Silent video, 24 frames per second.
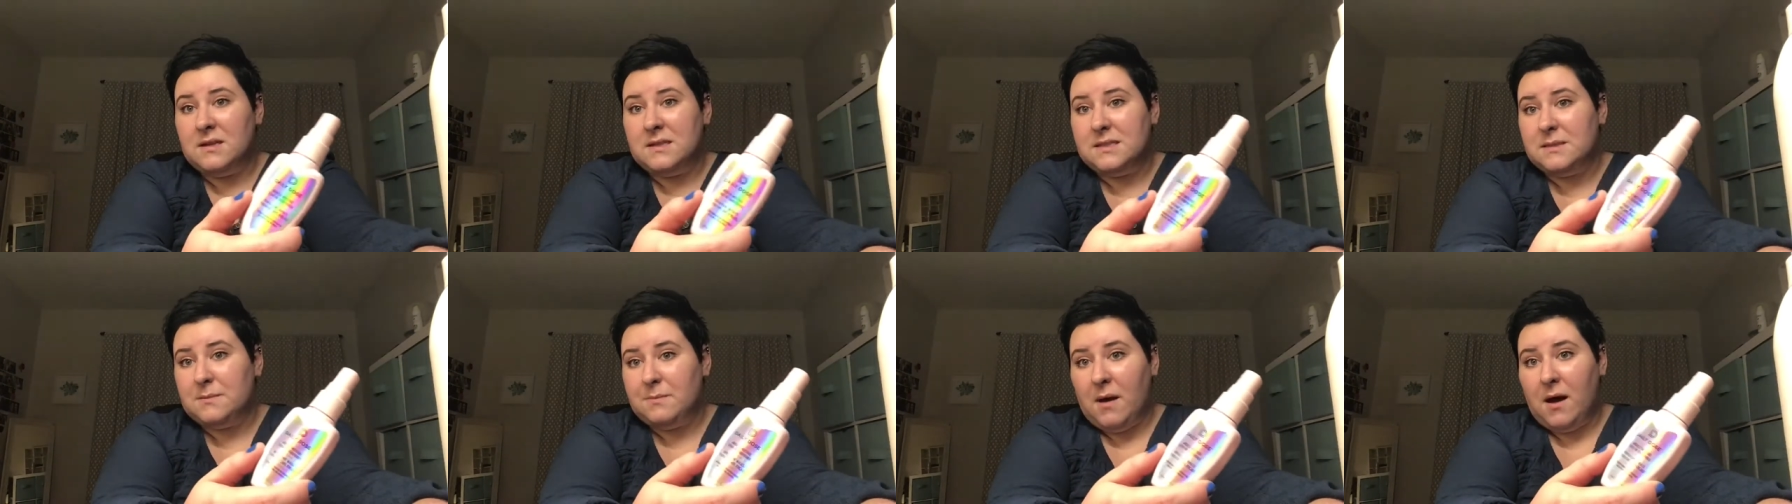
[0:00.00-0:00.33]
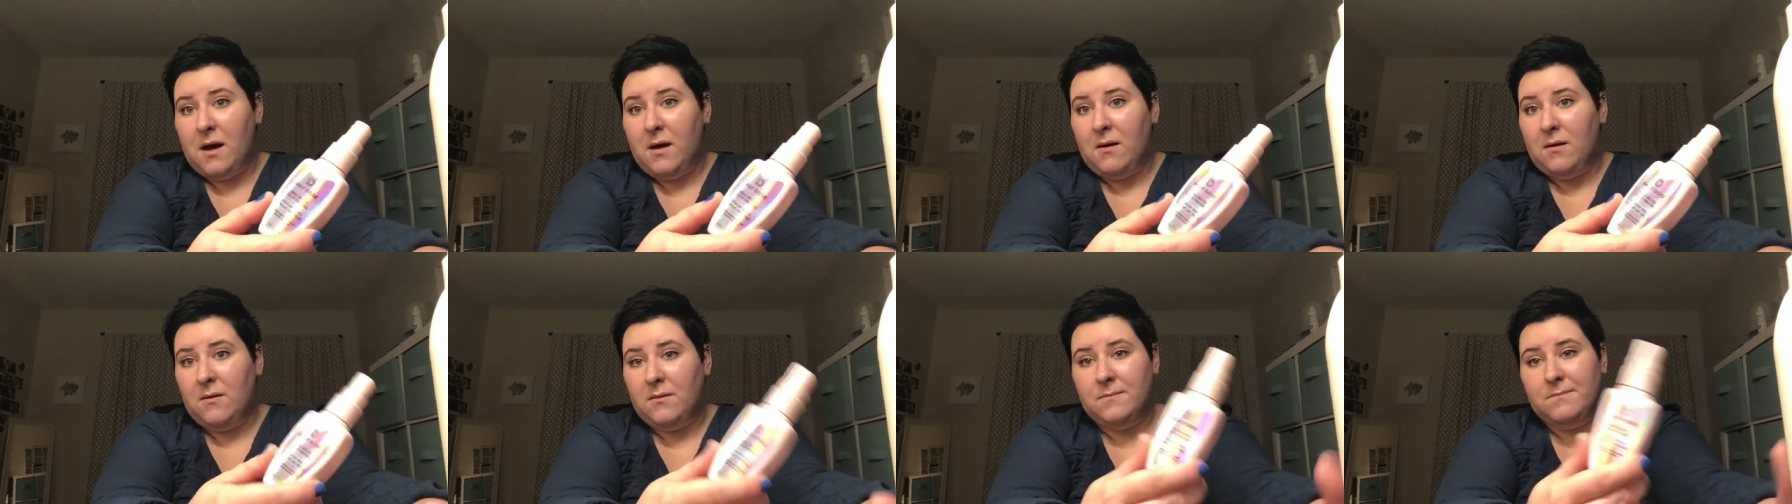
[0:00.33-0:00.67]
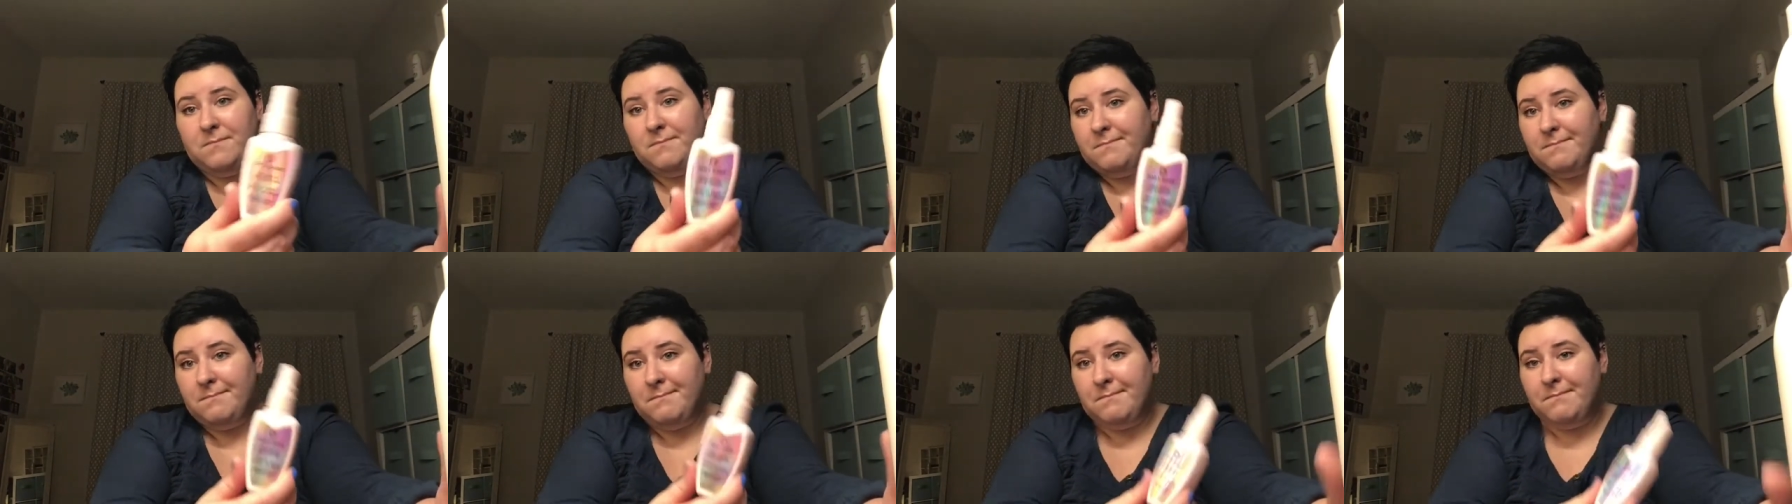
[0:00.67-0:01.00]
smell,
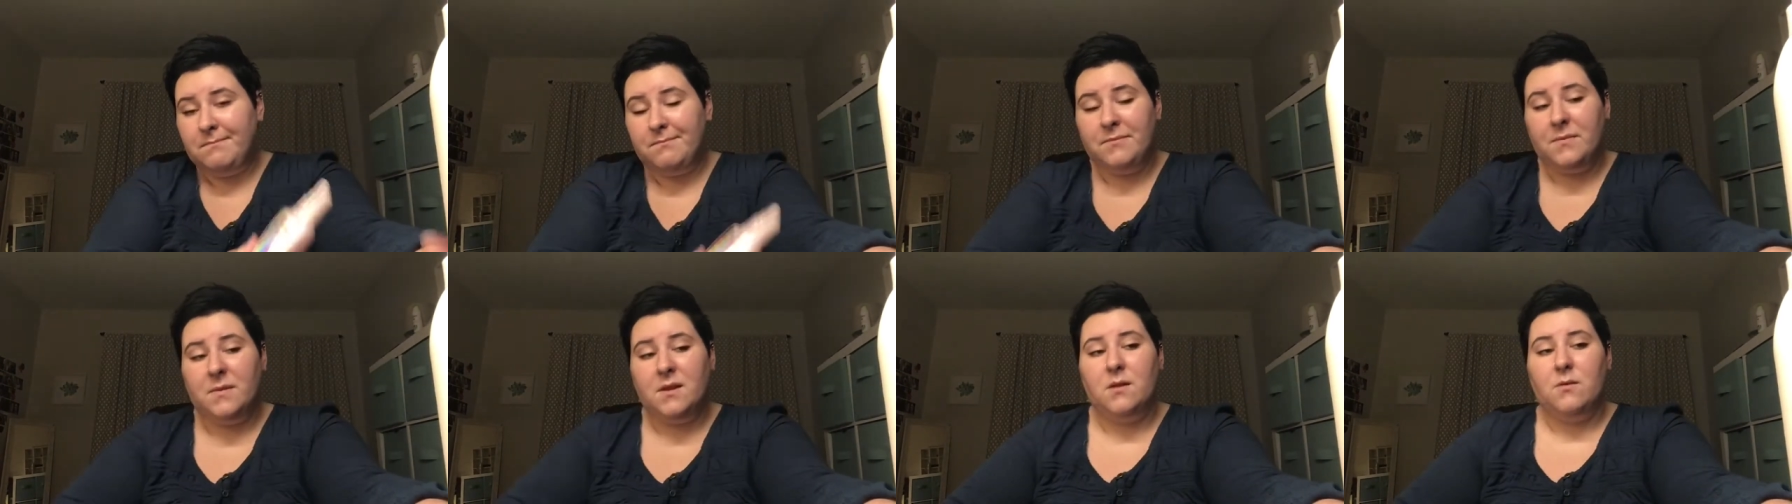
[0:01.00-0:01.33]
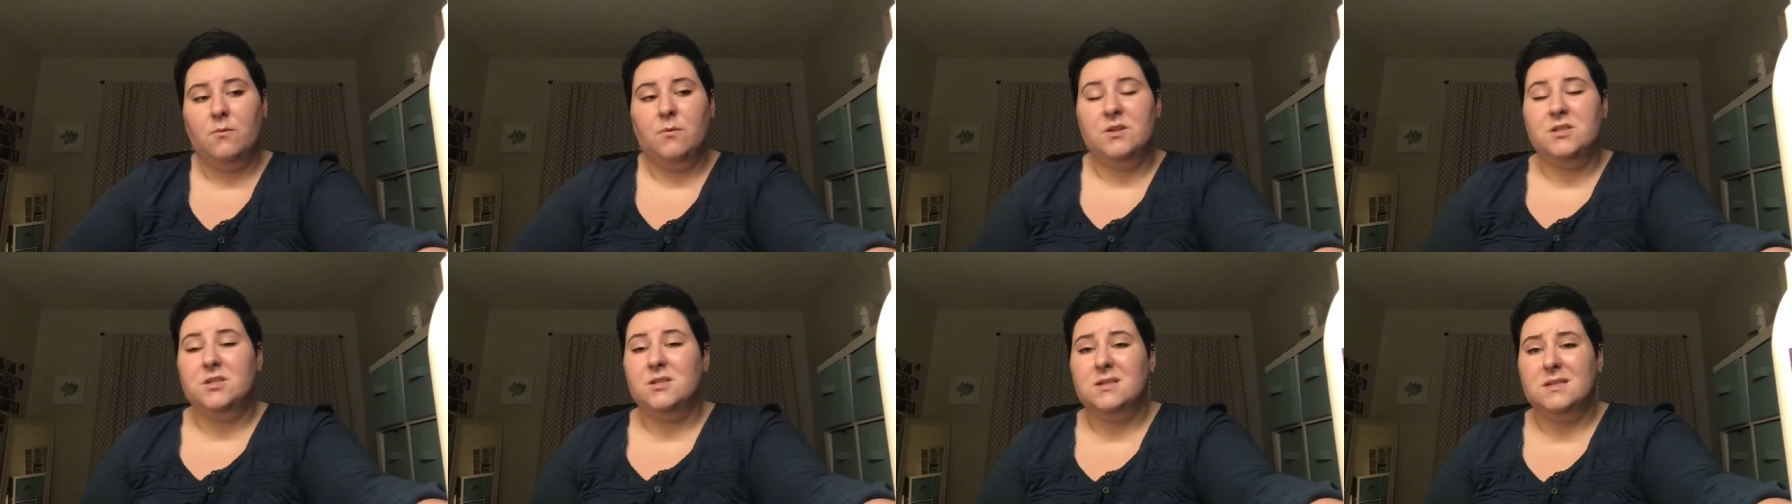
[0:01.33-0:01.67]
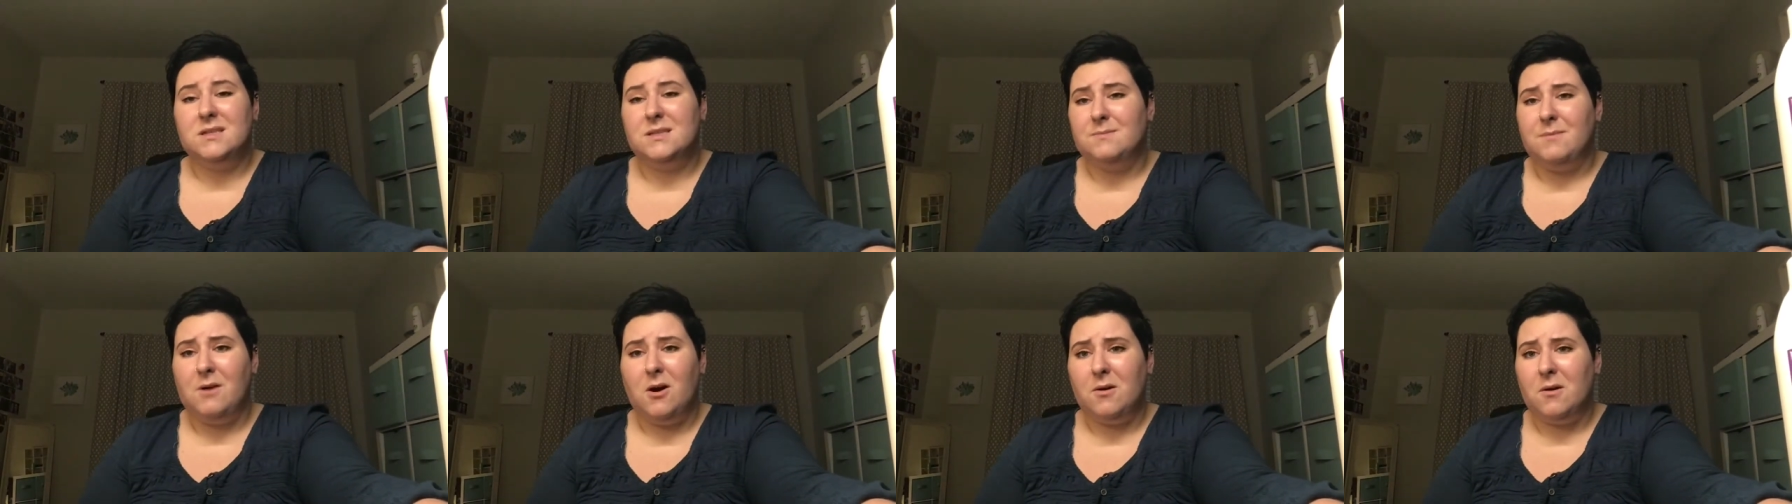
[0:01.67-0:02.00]
which the
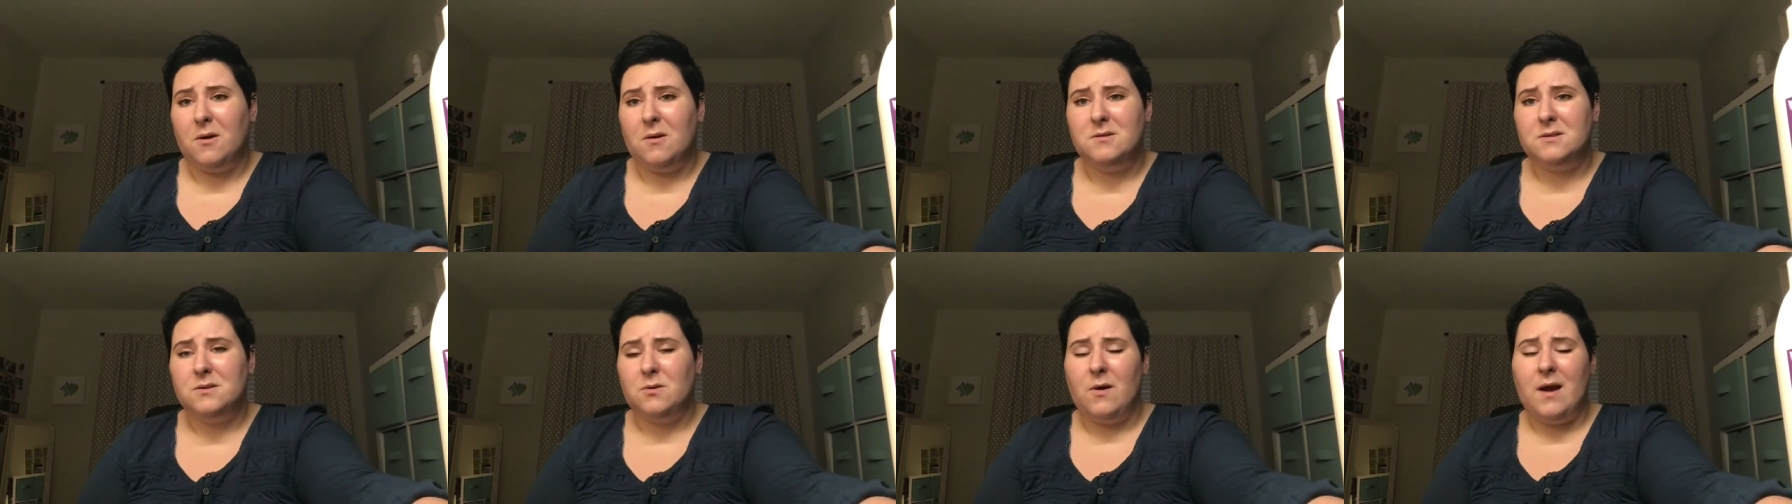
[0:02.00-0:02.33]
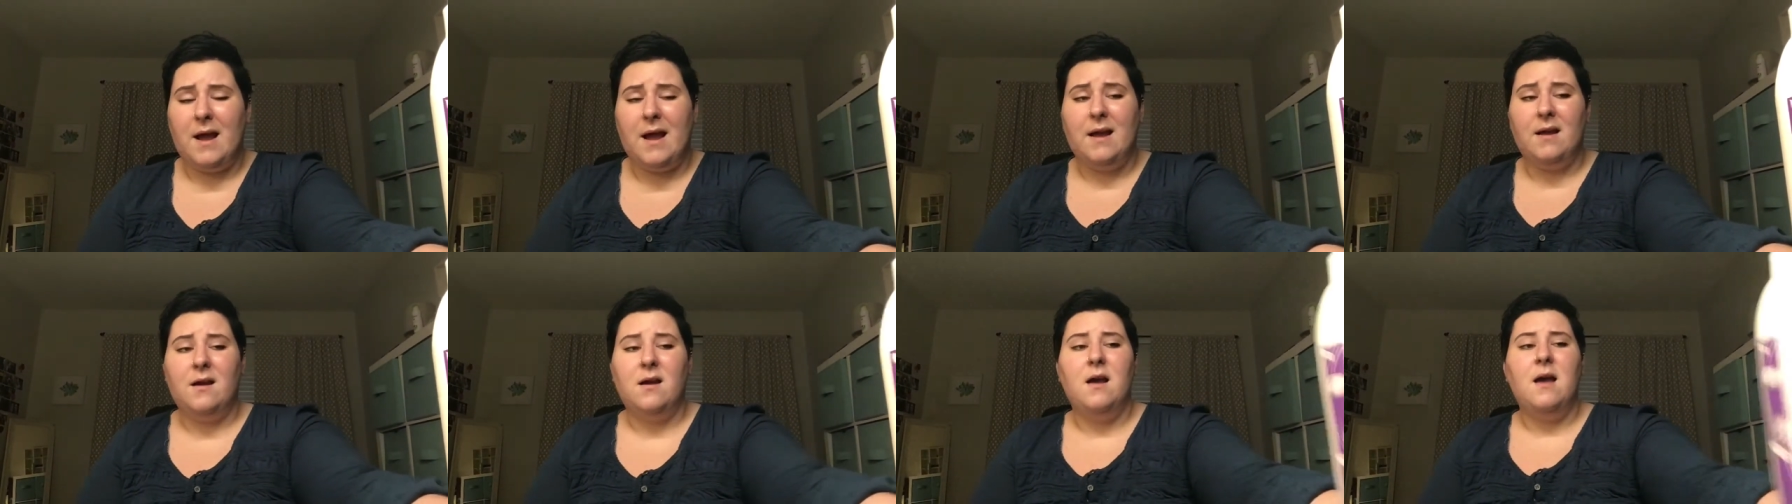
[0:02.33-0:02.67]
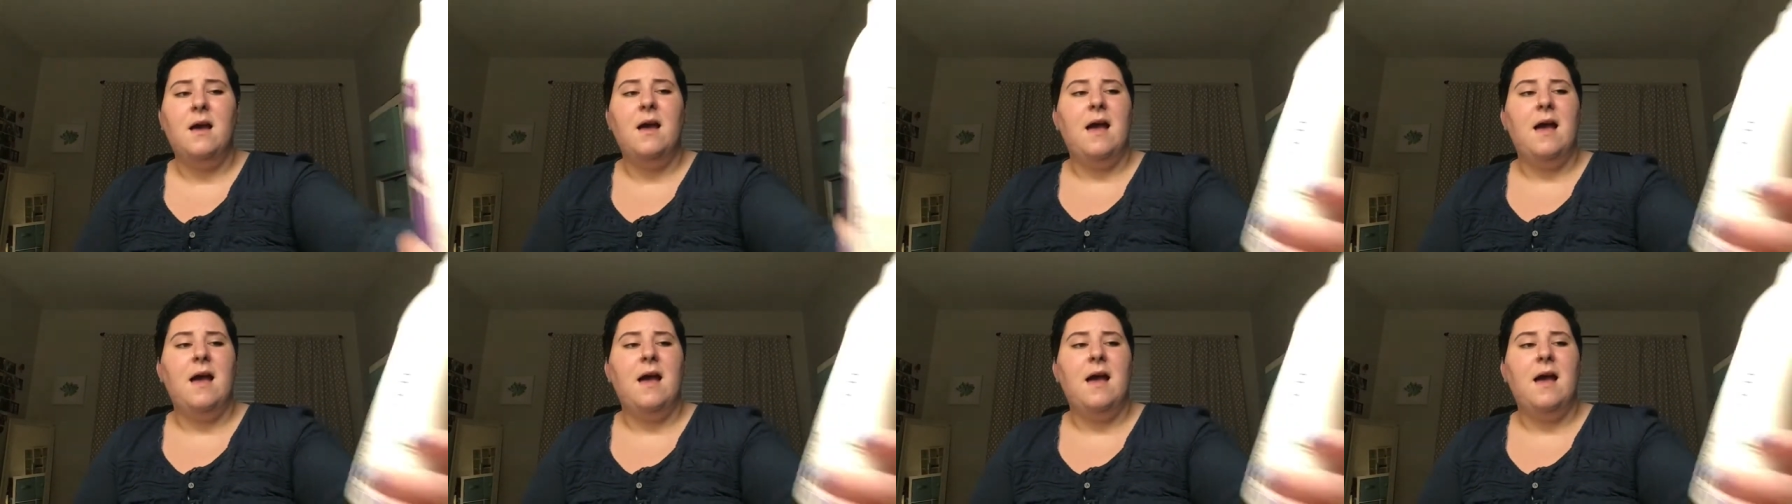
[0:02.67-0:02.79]
smell goes away.